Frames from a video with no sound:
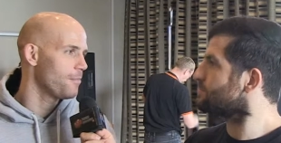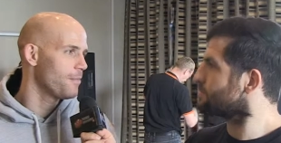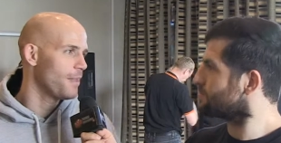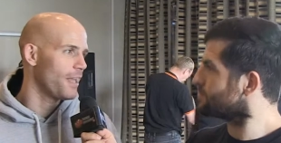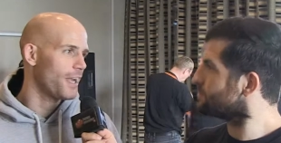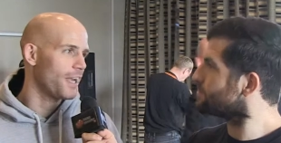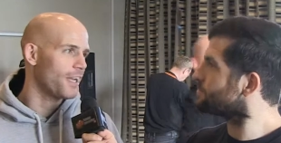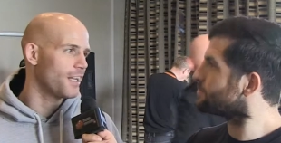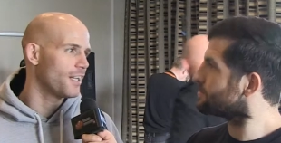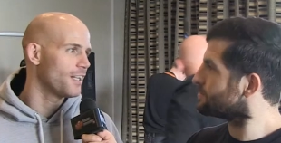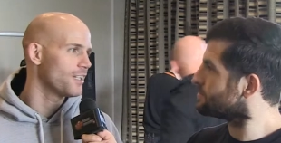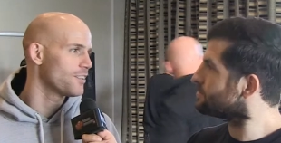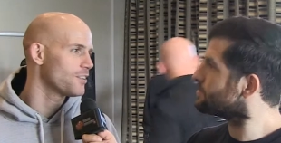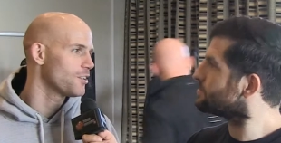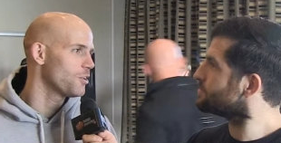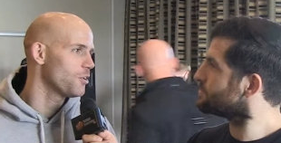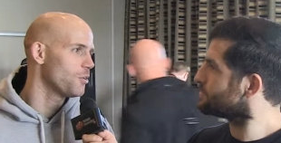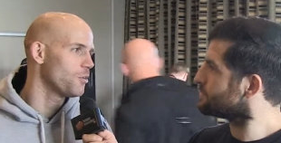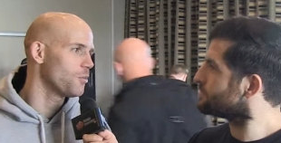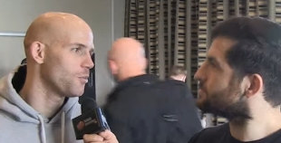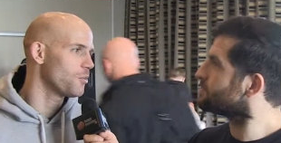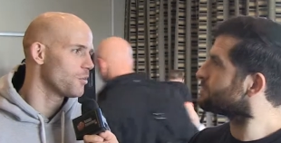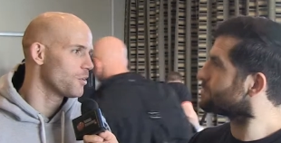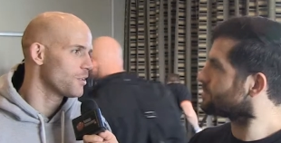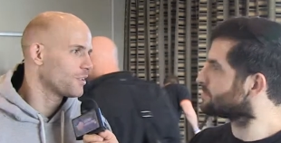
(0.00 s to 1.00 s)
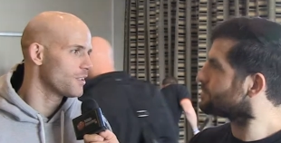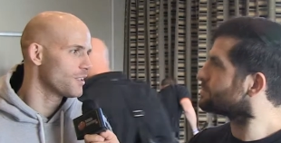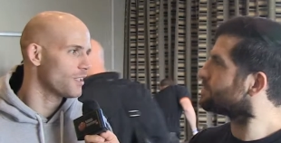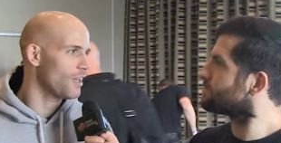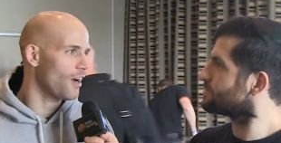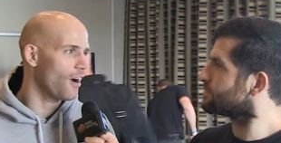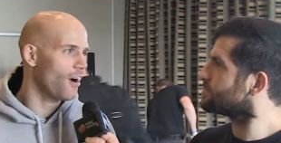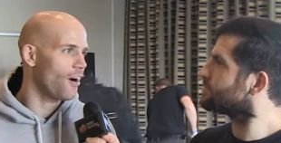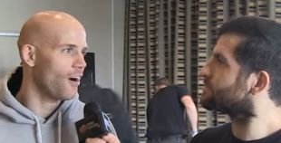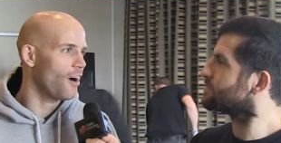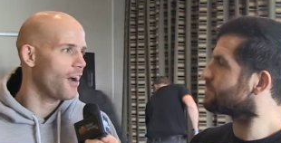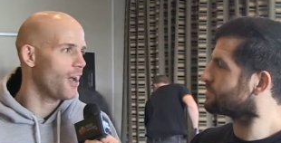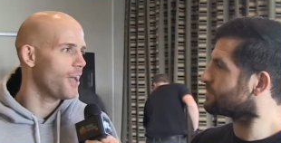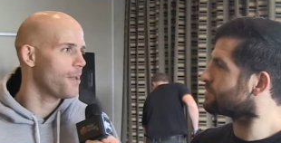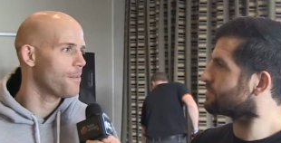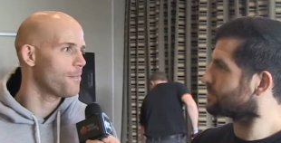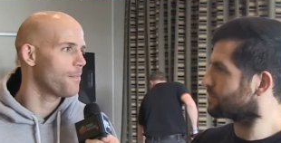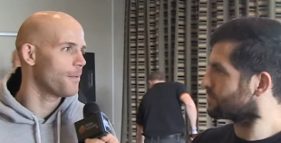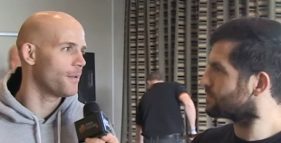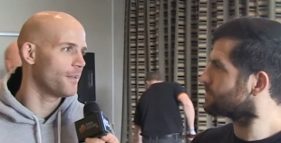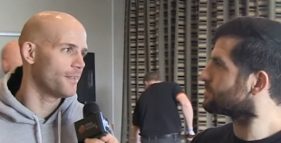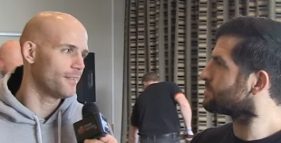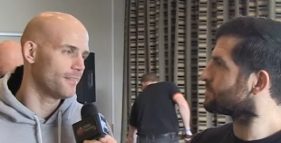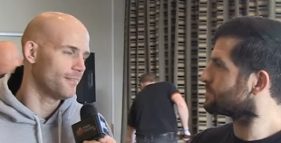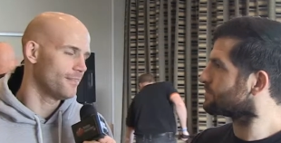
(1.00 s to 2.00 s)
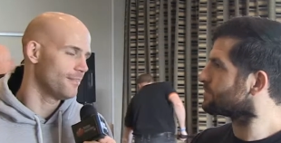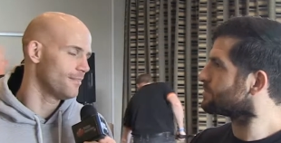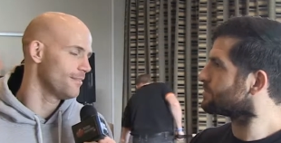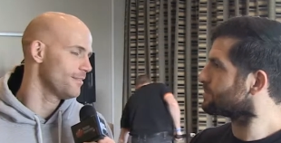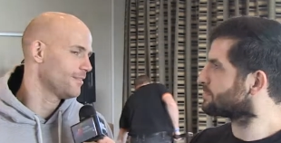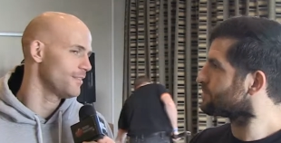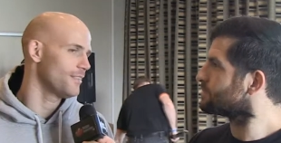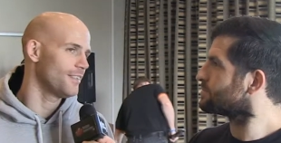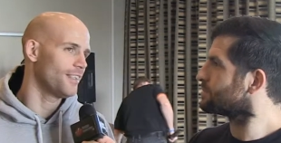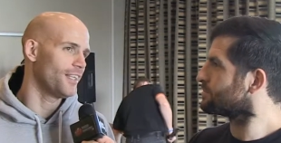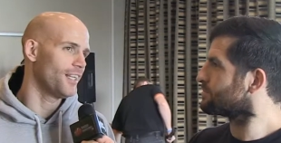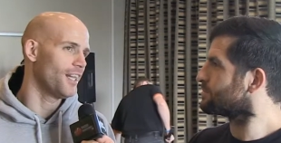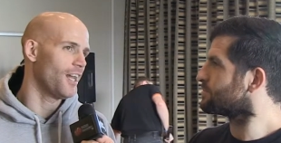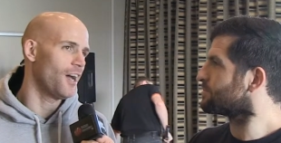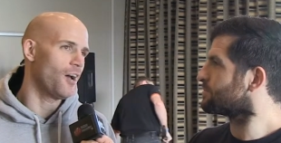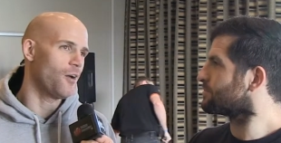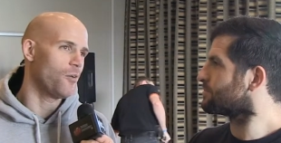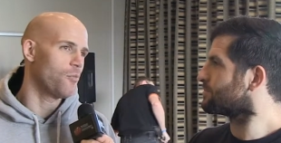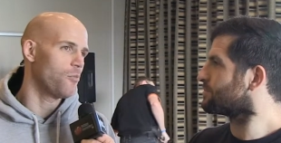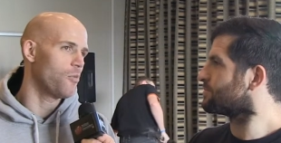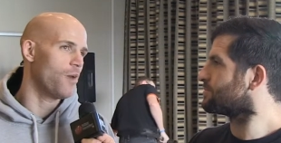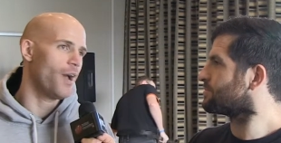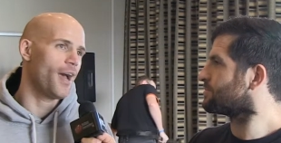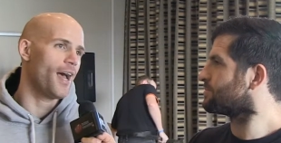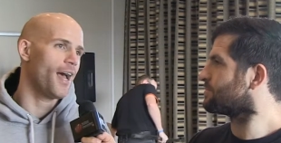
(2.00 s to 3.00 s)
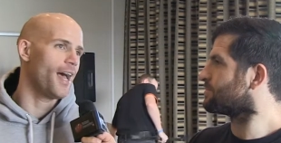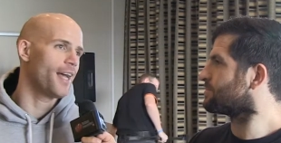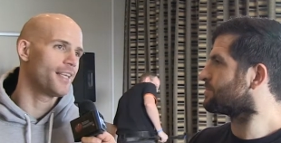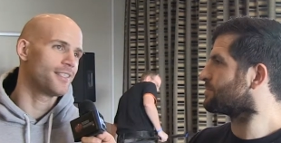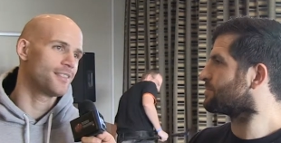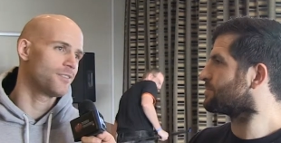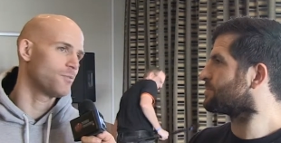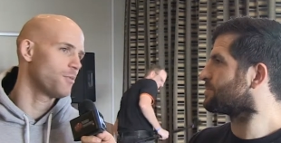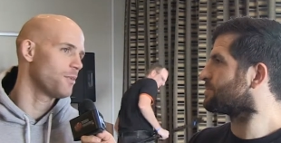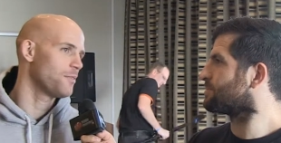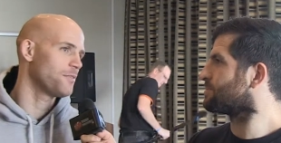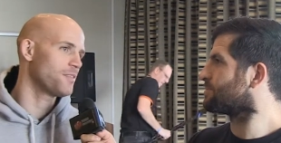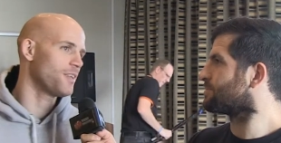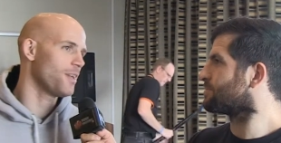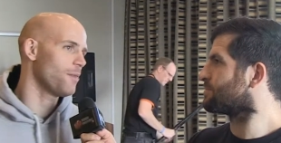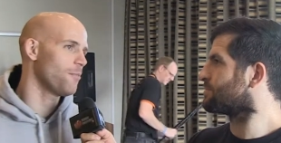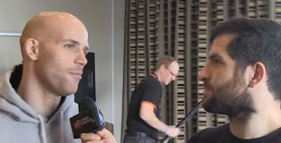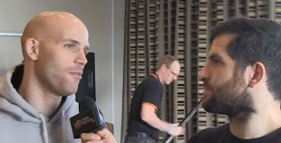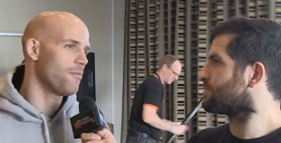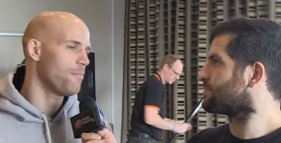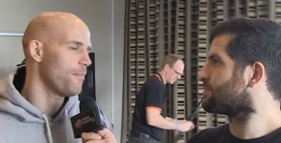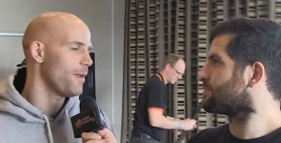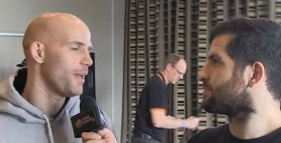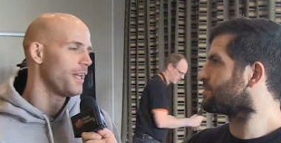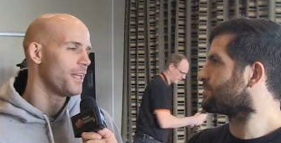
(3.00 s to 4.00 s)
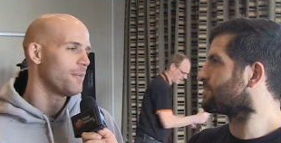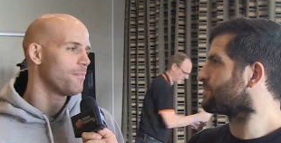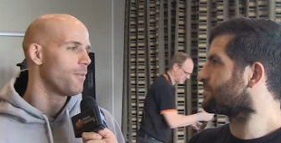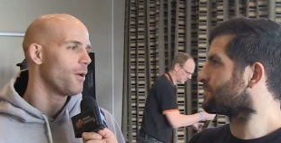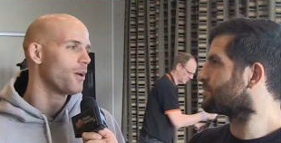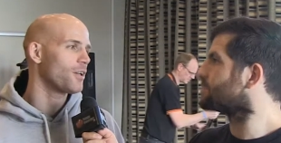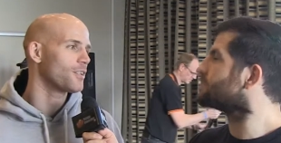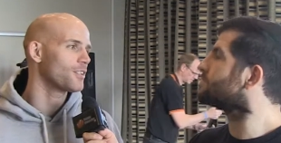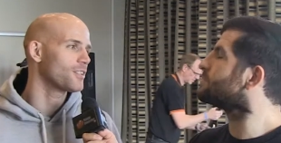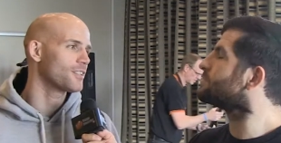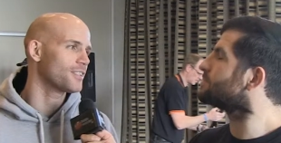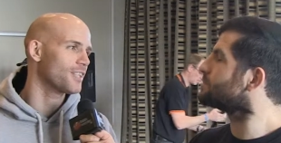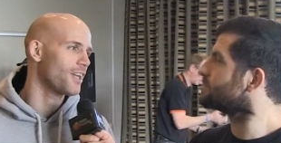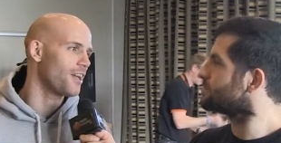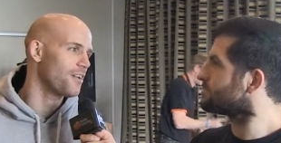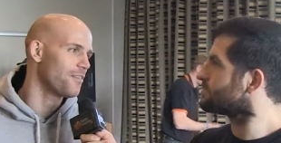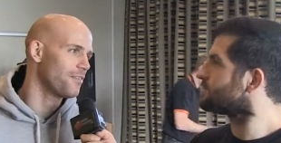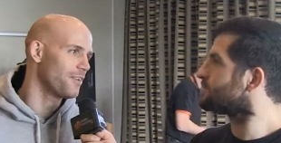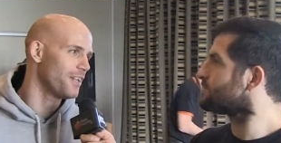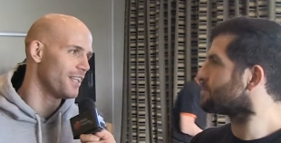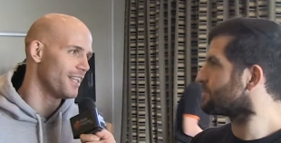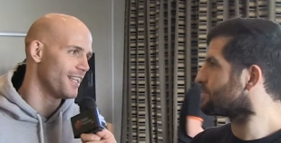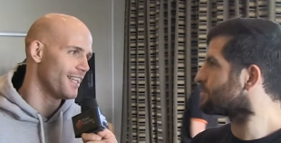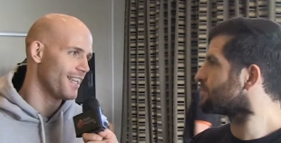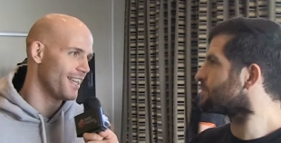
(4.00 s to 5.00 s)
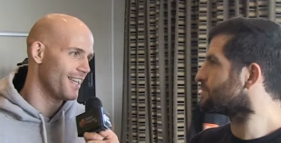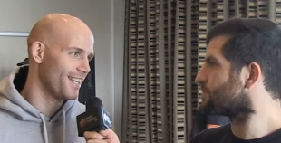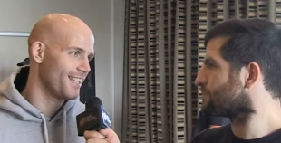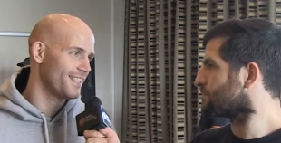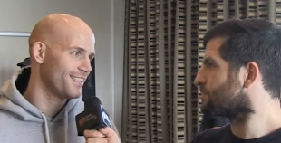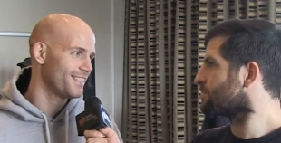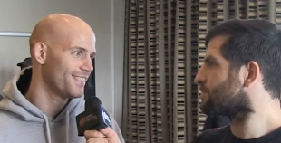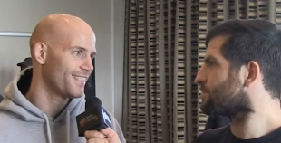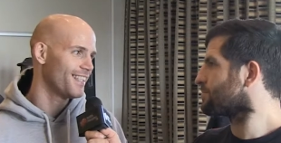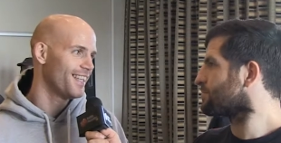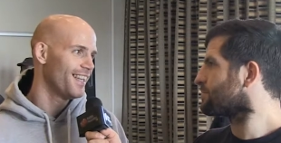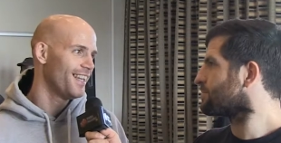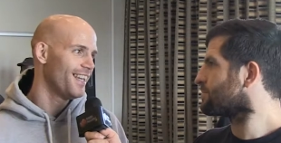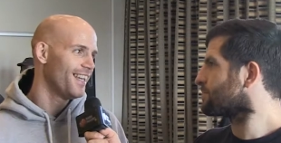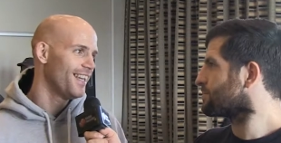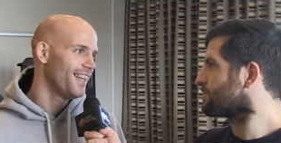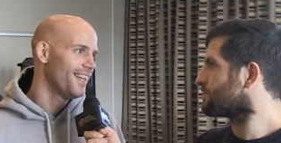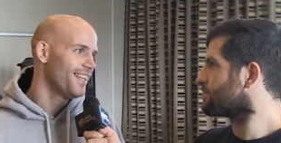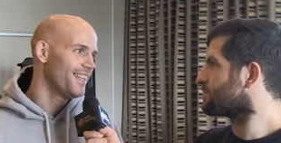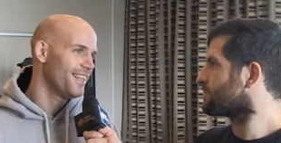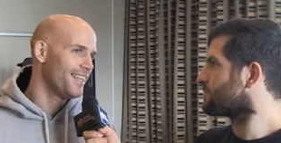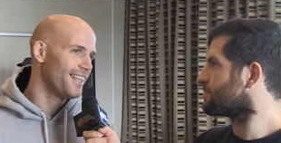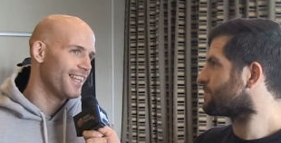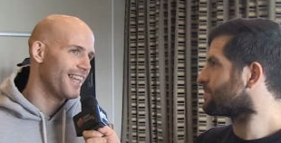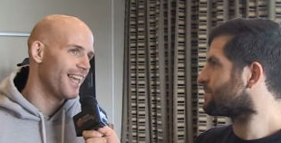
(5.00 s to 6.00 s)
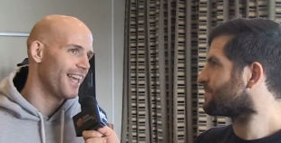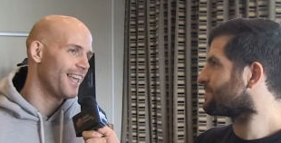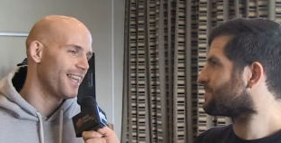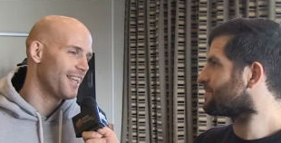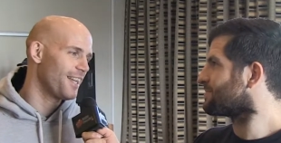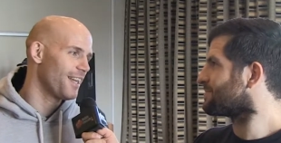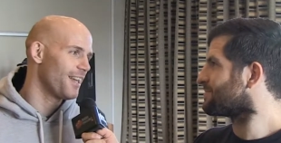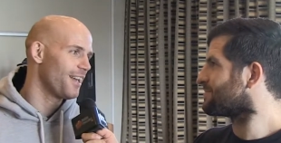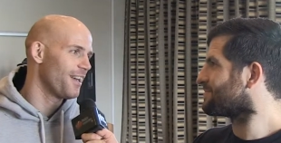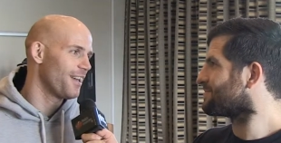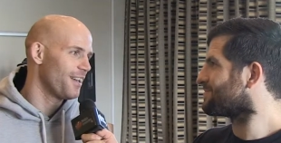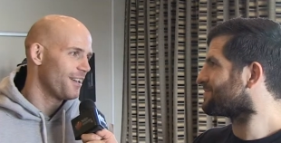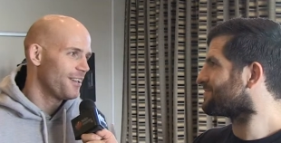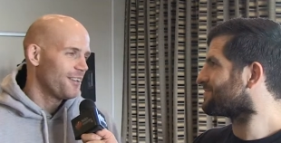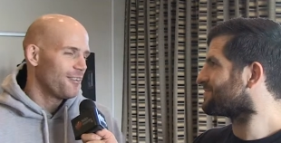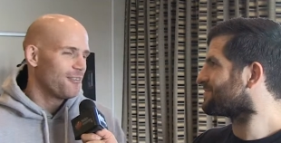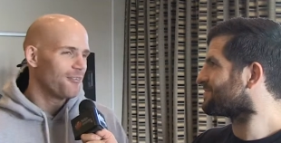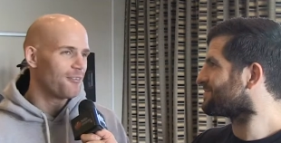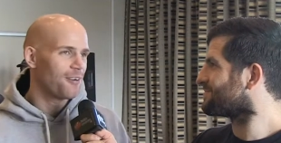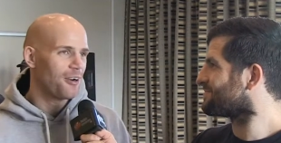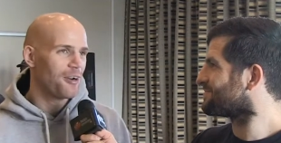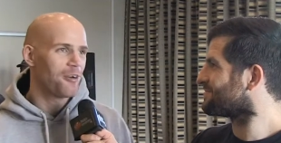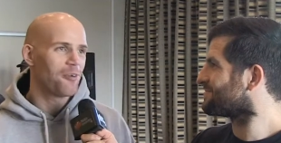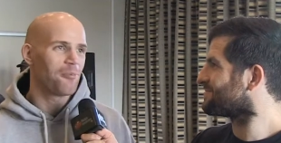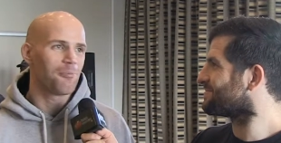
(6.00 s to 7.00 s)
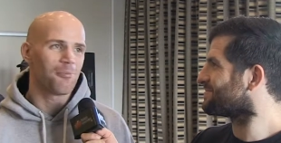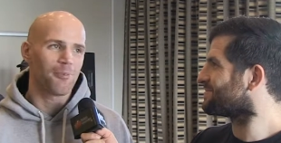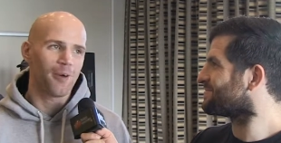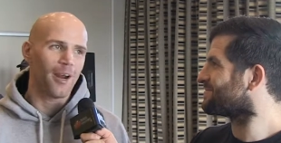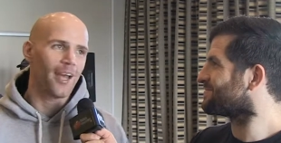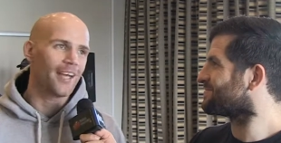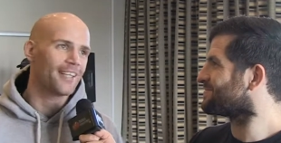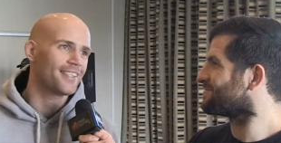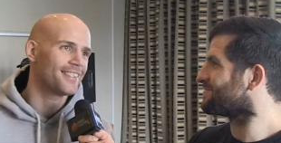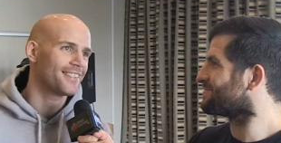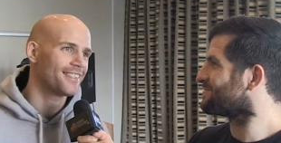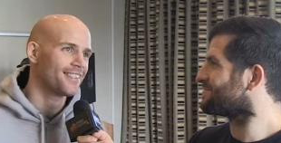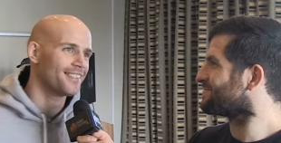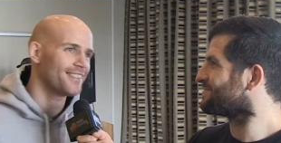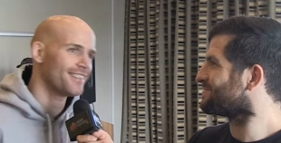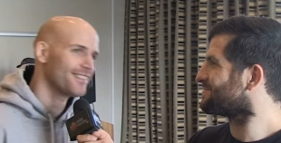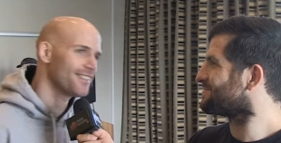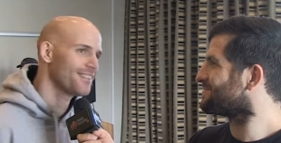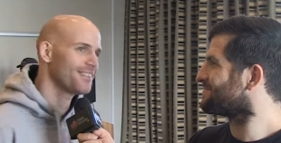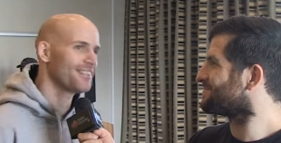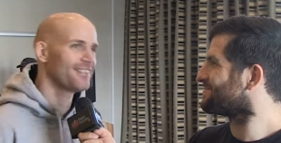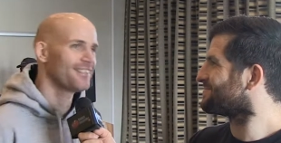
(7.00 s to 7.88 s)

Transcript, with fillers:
Speaker 1: They're going to talk the hype, and you know, as we've seen with many boxers over the years, you get your real brash